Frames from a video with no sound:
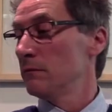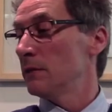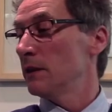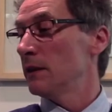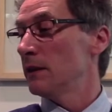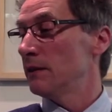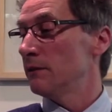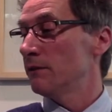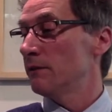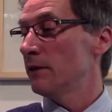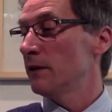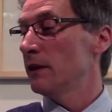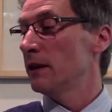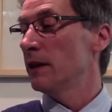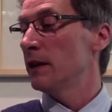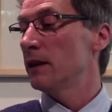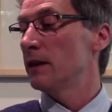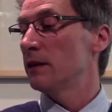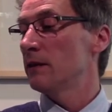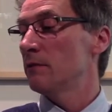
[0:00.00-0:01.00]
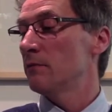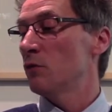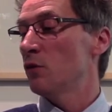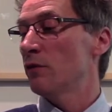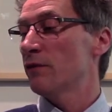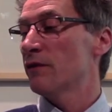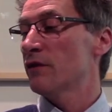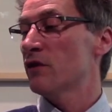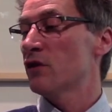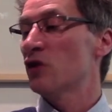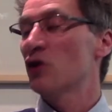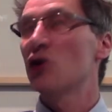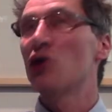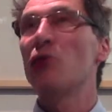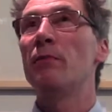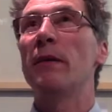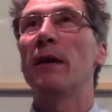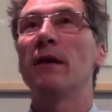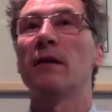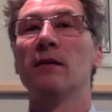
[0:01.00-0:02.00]
And then finally, more of a
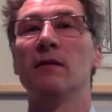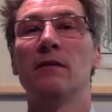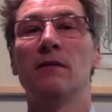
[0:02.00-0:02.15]
scooper.